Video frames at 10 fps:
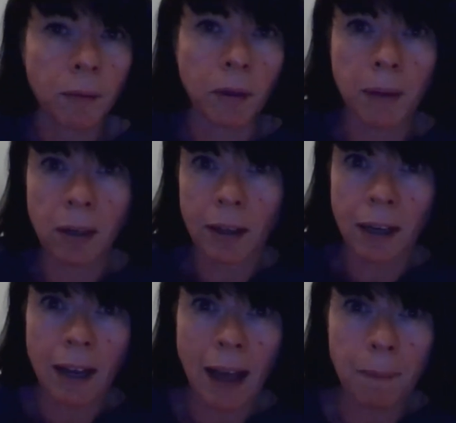We're going to be
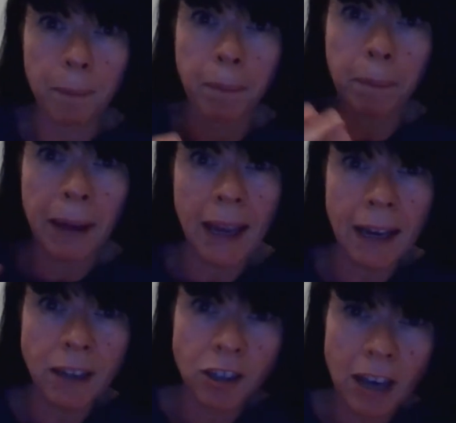looking at
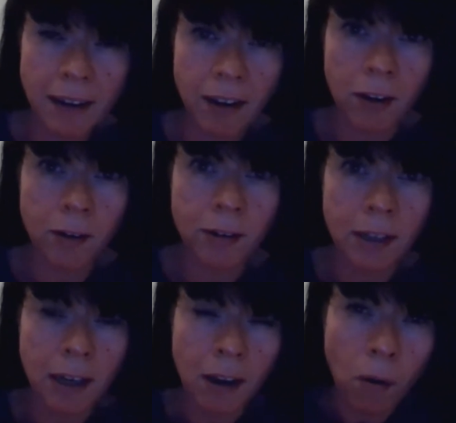big shadows